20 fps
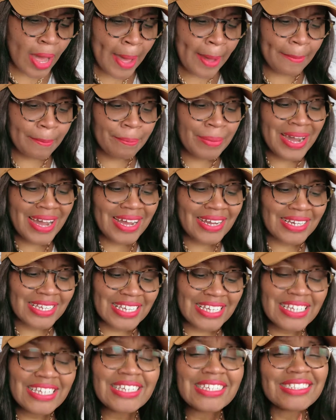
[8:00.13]
Bud
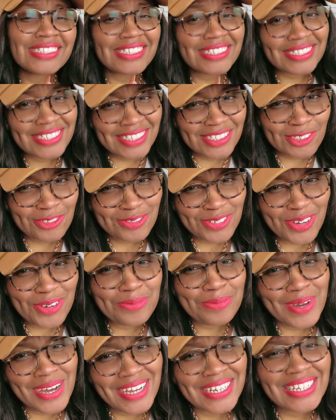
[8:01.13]
eases
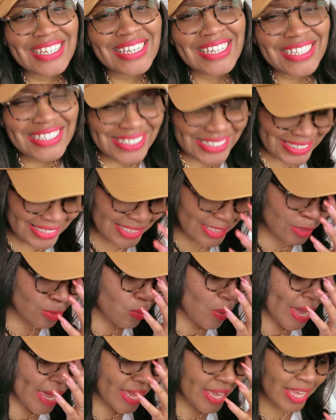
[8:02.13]
his
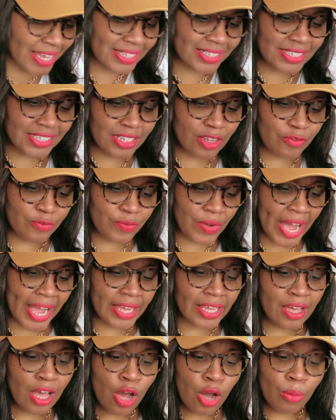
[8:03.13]
way into the
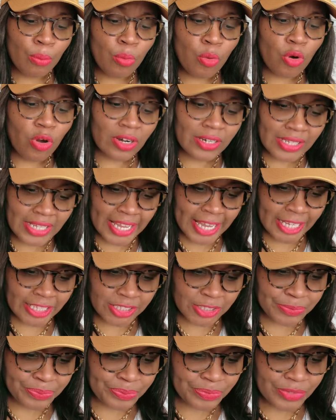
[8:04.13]
fight more or less,